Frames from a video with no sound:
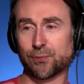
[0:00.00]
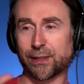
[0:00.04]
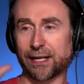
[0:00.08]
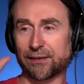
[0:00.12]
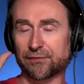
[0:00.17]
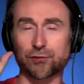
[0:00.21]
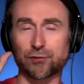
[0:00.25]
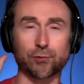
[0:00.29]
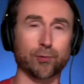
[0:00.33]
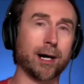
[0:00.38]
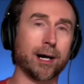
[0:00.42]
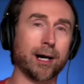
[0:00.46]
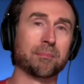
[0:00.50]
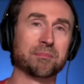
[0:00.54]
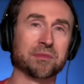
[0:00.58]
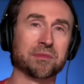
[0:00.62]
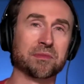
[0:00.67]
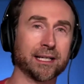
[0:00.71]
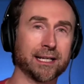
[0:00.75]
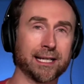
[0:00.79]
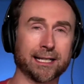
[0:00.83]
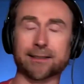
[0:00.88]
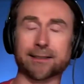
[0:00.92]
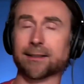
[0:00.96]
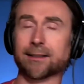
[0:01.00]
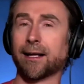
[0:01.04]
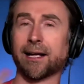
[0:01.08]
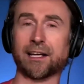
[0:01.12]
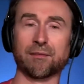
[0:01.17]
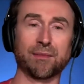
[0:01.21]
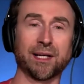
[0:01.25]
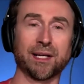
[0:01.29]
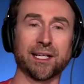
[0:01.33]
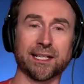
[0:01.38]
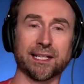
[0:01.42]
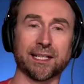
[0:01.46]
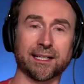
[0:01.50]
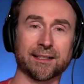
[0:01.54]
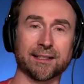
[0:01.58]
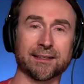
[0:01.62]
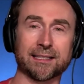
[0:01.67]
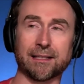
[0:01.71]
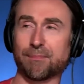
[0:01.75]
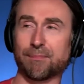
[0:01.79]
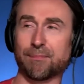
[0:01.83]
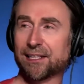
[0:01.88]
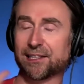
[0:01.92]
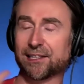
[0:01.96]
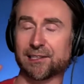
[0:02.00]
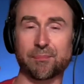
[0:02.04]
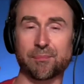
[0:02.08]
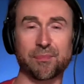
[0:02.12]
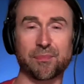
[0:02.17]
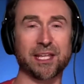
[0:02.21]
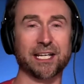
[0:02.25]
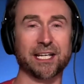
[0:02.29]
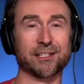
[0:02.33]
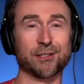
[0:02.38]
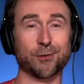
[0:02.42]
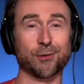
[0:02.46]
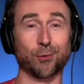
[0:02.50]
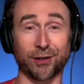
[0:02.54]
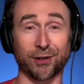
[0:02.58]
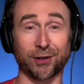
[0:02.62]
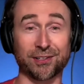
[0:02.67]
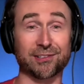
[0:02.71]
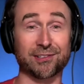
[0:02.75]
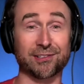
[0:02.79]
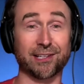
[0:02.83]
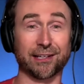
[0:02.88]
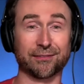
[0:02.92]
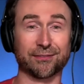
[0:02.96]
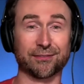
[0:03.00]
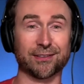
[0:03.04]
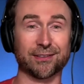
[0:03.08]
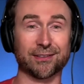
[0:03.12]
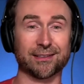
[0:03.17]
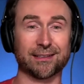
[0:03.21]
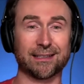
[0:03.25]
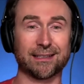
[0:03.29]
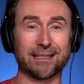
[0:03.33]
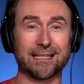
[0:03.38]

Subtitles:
dropped in a client meeting that made them think you were insightful.